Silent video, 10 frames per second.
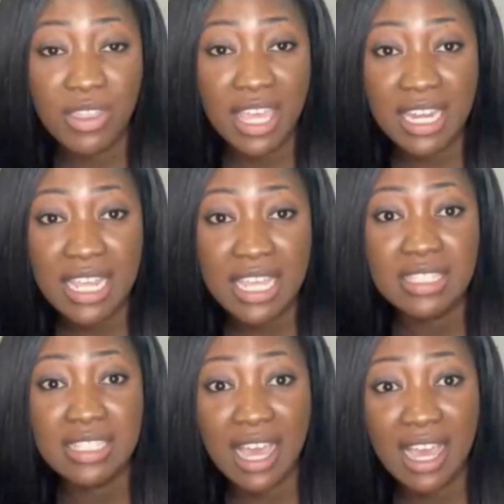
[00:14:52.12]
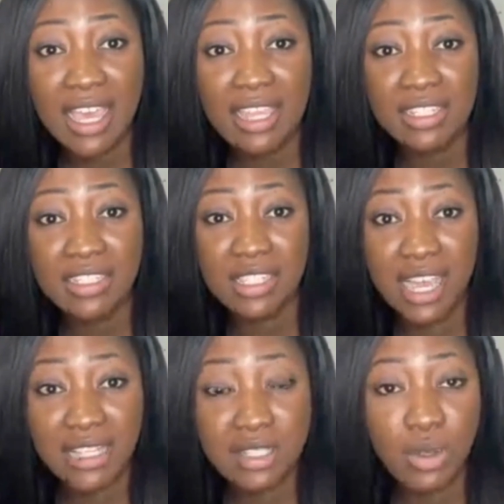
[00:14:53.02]
their needs are, and
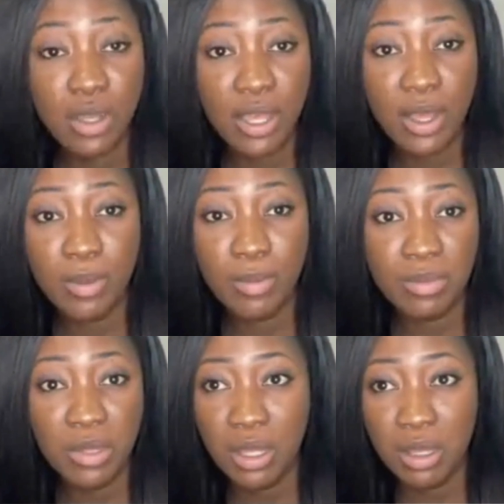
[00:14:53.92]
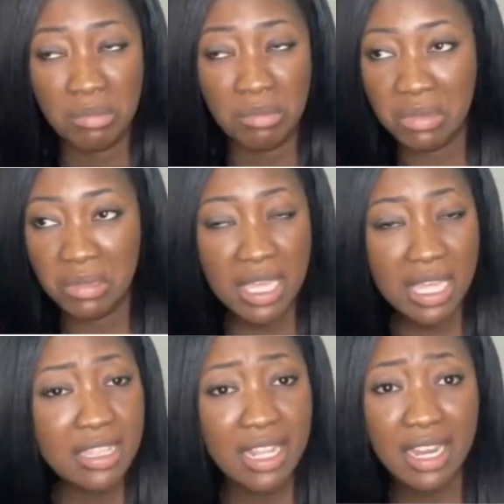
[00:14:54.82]
start to
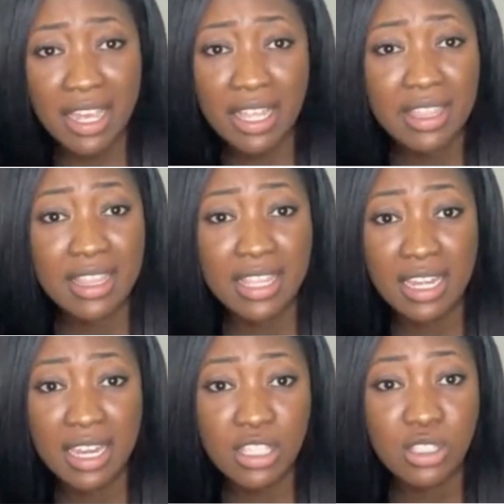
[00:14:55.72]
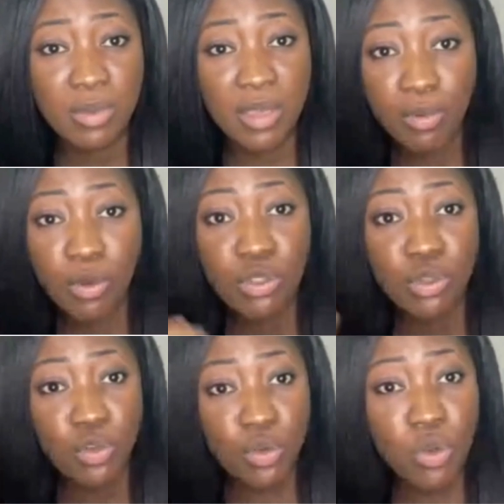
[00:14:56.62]
get the learning that they need to be able
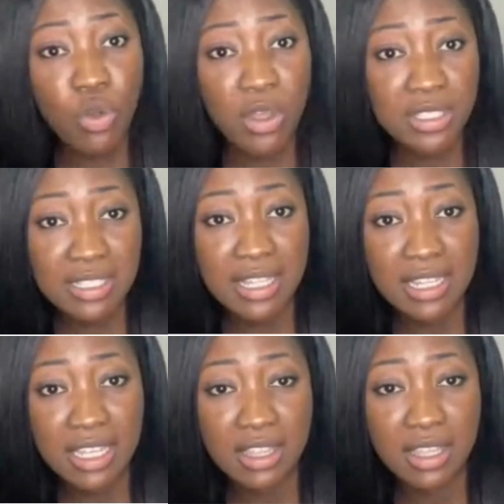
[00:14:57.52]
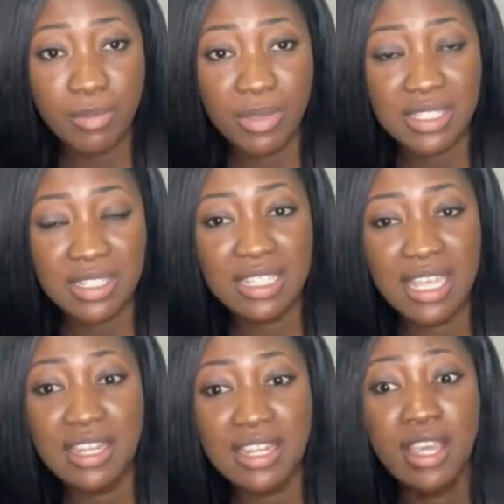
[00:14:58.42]
to grow consistently in the business.
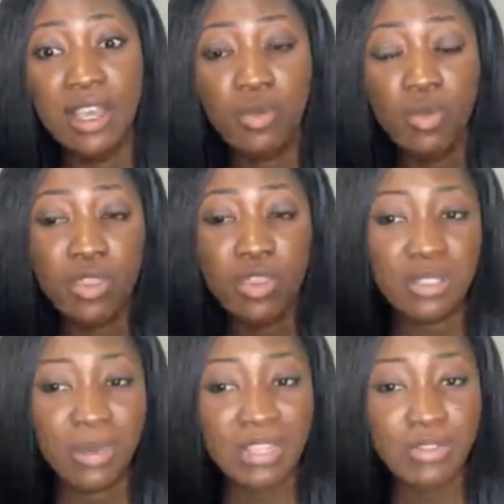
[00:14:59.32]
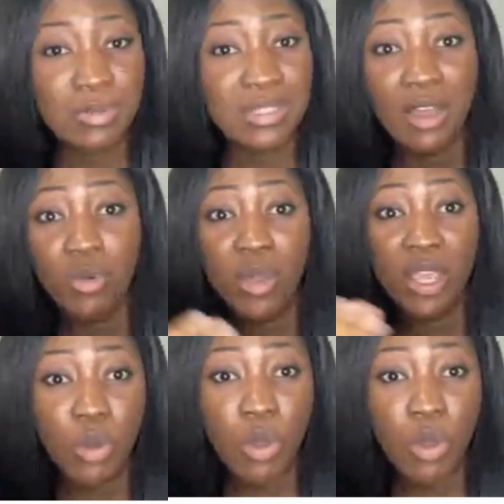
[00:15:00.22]
And with these platforms are way